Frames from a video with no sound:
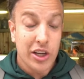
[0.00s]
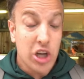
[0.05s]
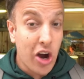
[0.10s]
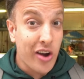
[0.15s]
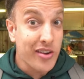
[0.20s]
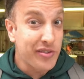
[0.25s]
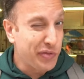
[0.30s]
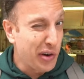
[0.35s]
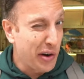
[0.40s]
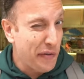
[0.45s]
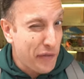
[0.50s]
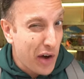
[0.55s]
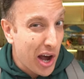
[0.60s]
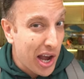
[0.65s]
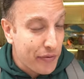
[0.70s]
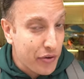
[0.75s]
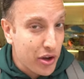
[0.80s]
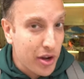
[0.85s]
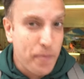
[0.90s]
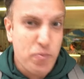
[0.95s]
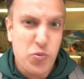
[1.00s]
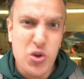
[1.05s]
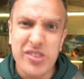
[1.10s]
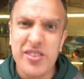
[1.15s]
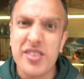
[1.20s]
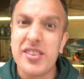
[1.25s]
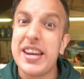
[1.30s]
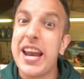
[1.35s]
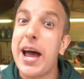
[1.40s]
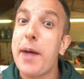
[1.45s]
Guys, for a fiver,
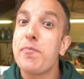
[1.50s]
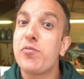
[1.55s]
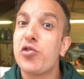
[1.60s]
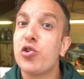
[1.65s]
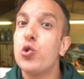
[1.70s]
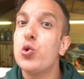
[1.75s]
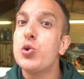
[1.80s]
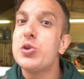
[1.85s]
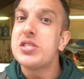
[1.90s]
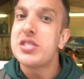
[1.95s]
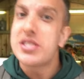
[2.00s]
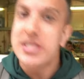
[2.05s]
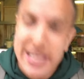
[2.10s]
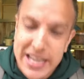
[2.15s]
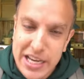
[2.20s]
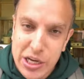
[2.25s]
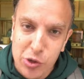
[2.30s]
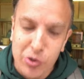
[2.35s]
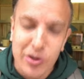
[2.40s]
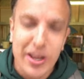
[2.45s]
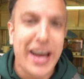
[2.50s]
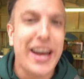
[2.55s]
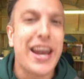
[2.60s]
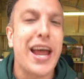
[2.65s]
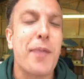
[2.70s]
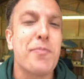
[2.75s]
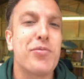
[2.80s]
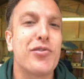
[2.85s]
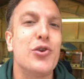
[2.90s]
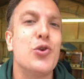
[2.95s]
this is an absolute steal,
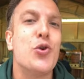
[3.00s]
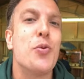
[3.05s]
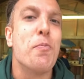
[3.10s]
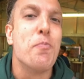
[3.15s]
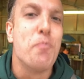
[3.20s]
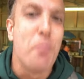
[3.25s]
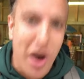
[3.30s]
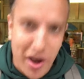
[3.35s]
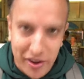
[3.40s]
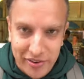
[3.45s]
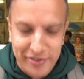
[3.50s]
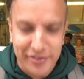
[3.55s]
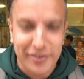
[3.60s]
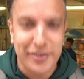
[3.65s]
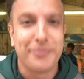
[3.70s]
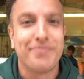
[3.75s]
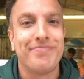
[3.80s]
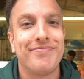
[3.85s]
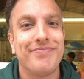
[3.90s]
an absolute must.